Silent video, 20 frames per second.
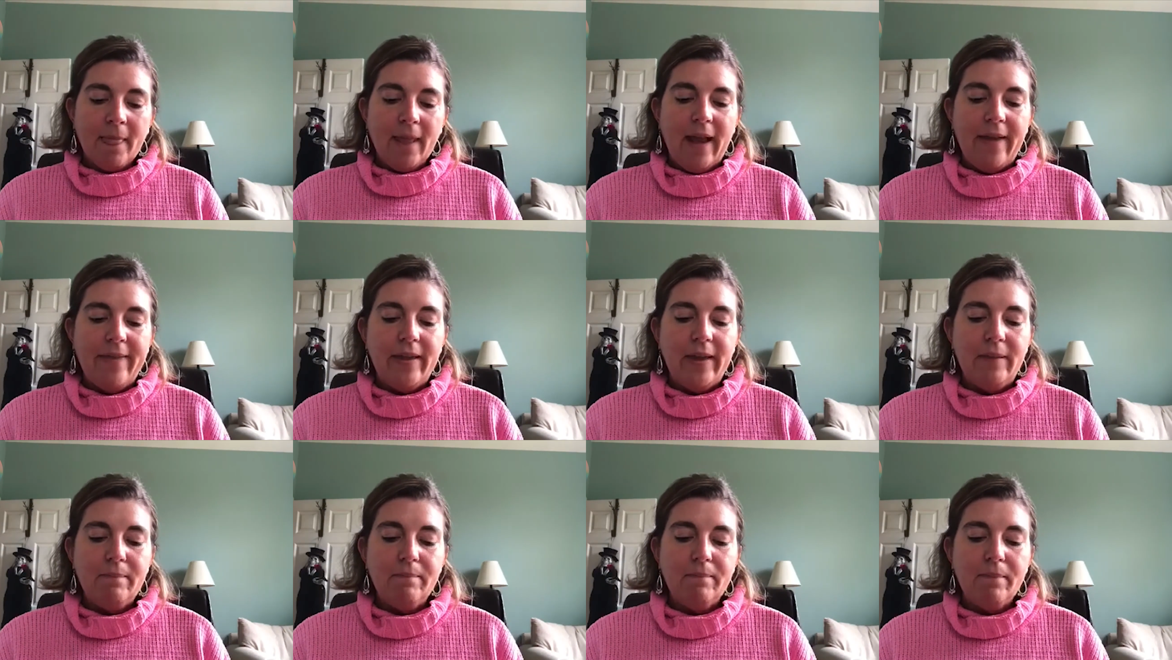And
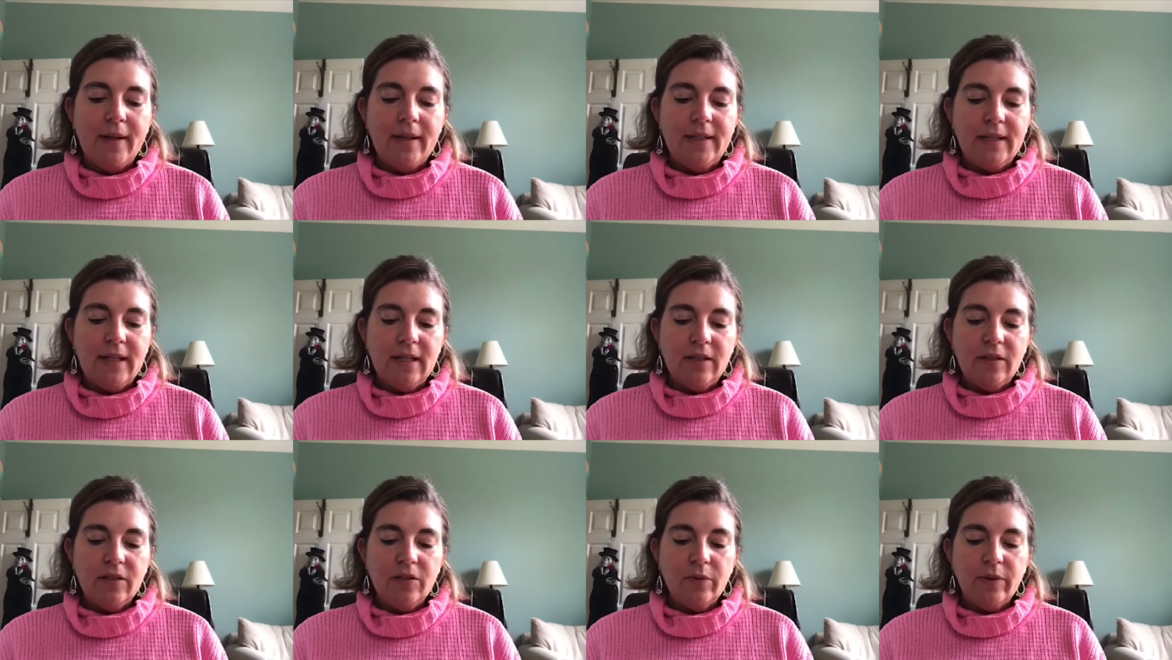then Monday
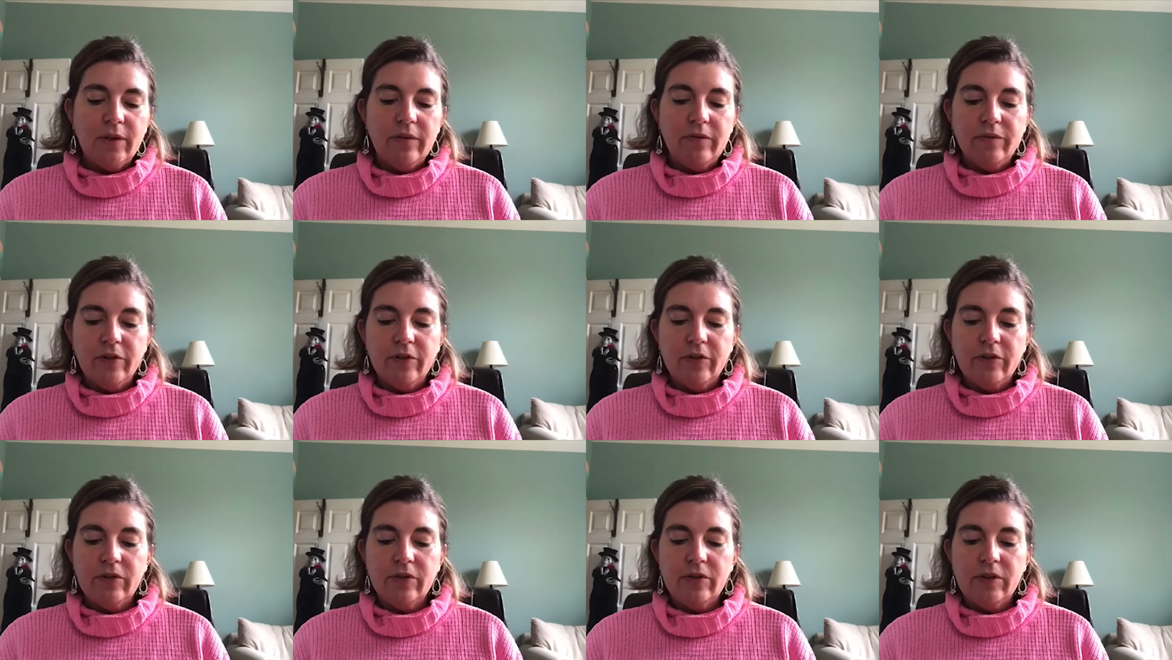the
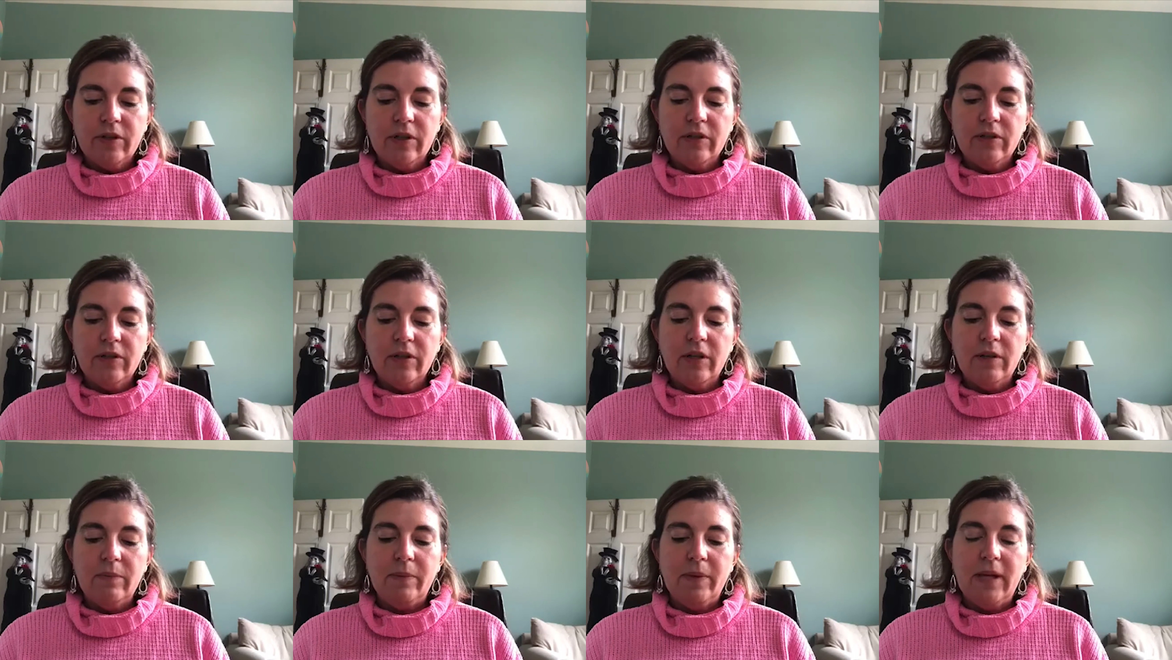21st is
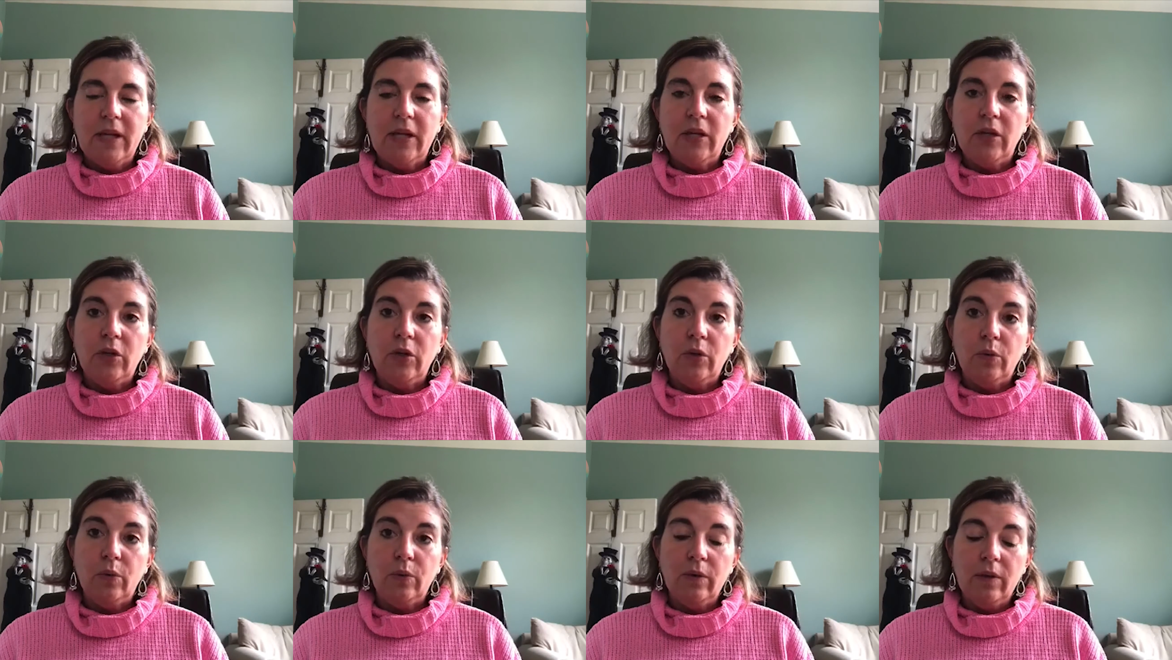going to be at
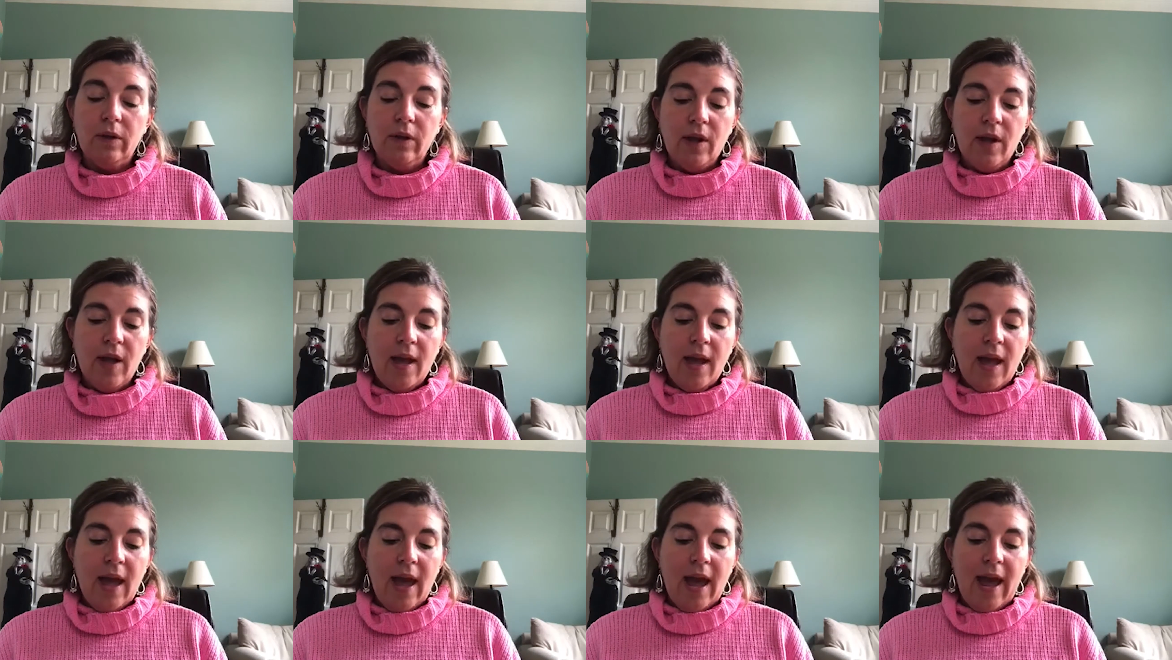noon.
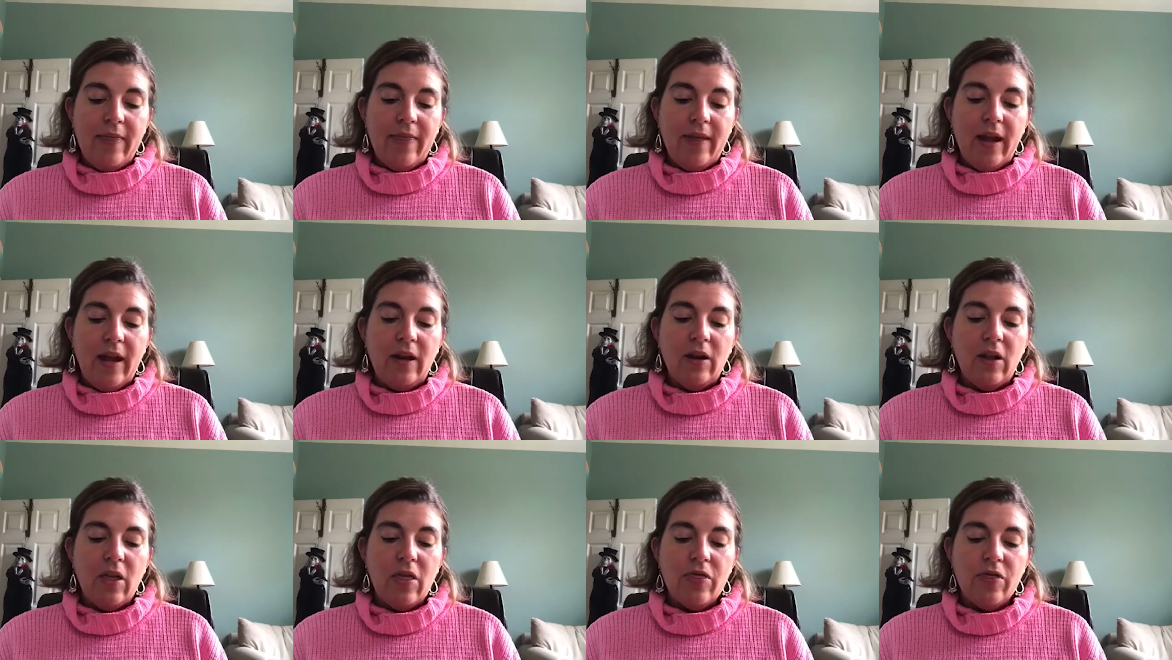And
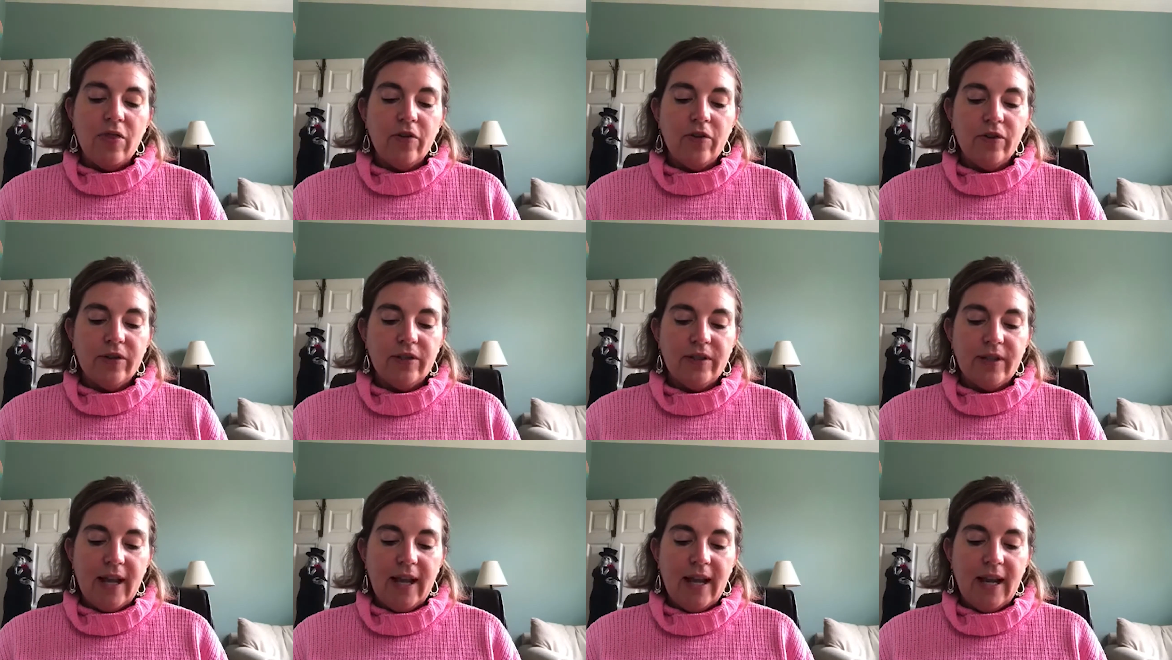then
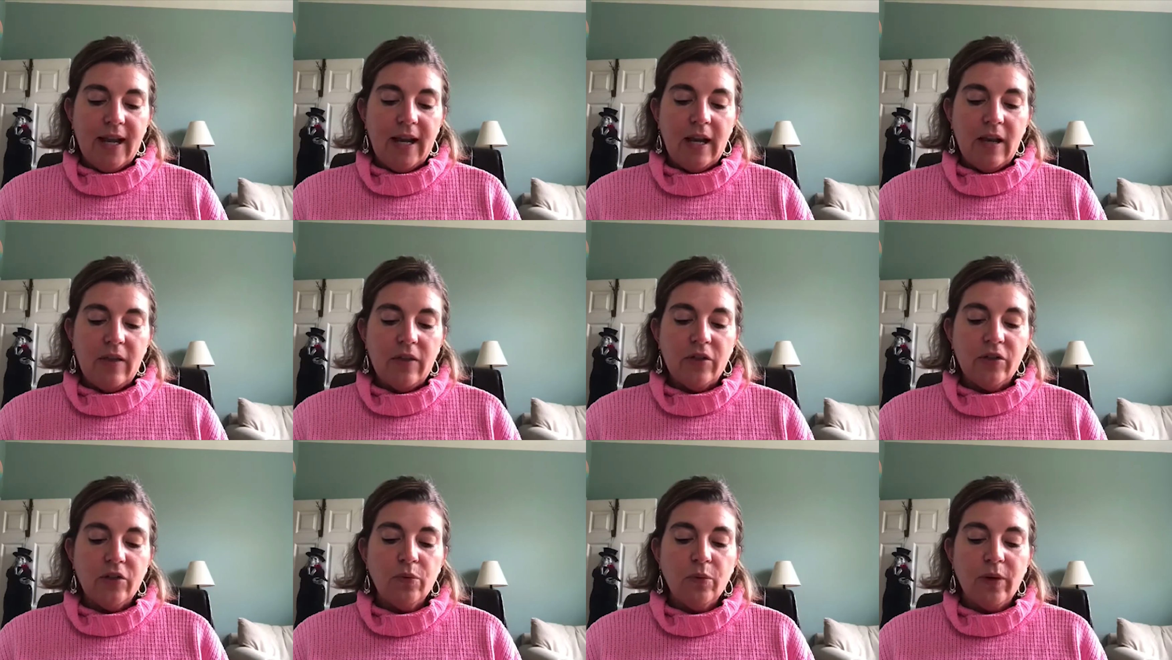Thursday,
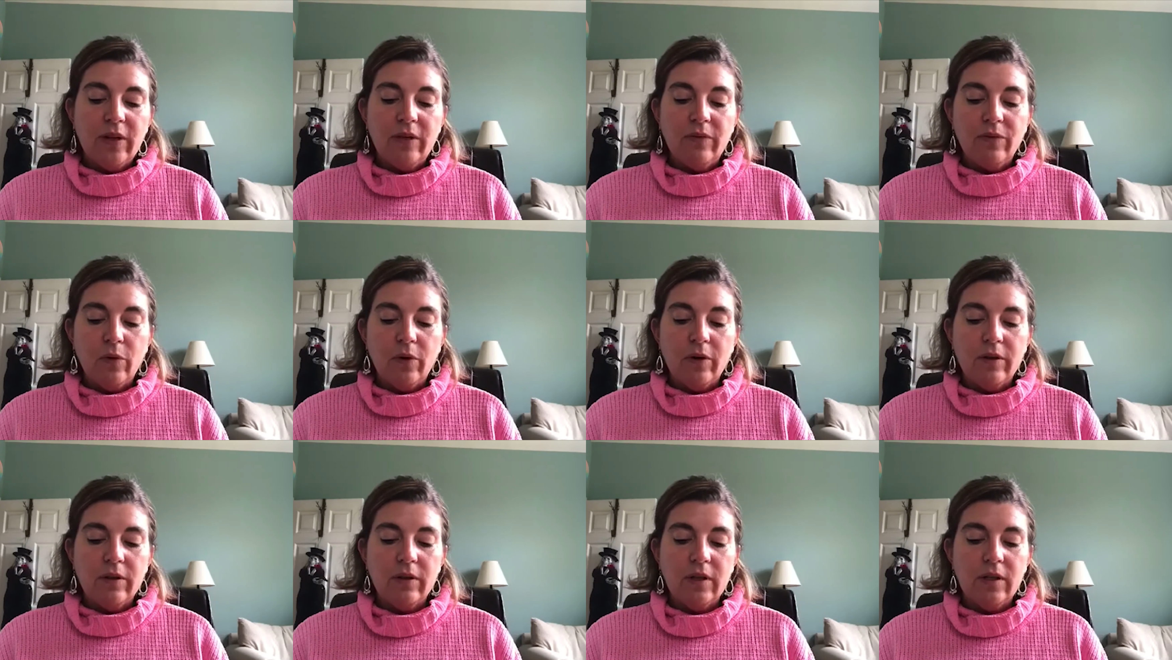the
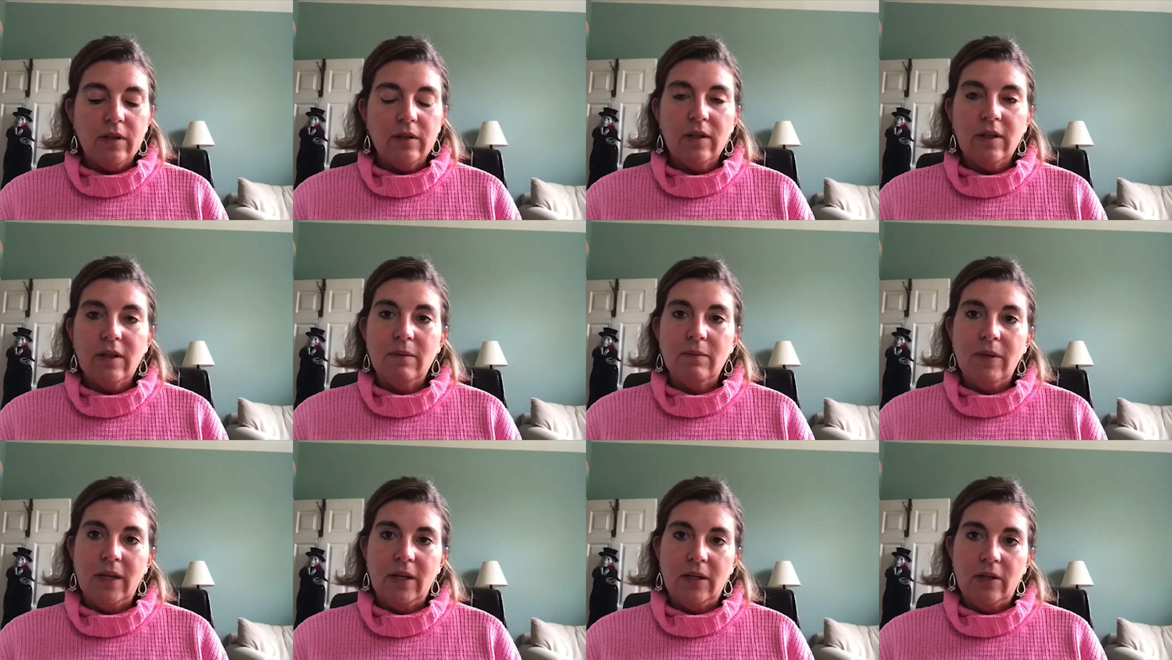24th is going to
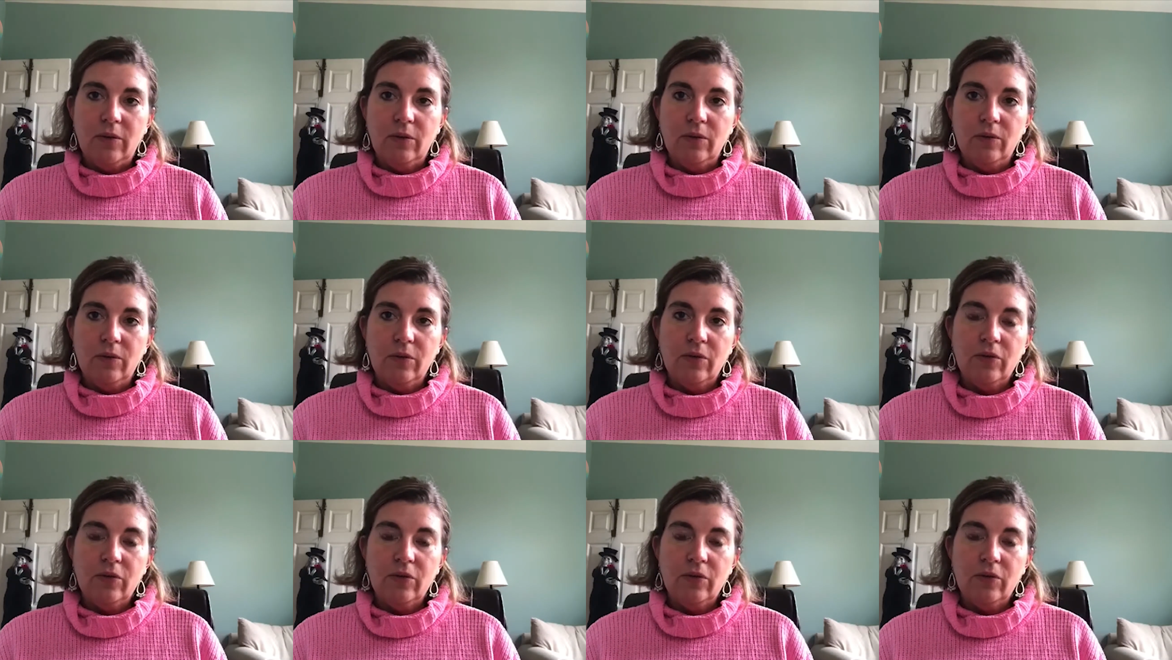be at noon.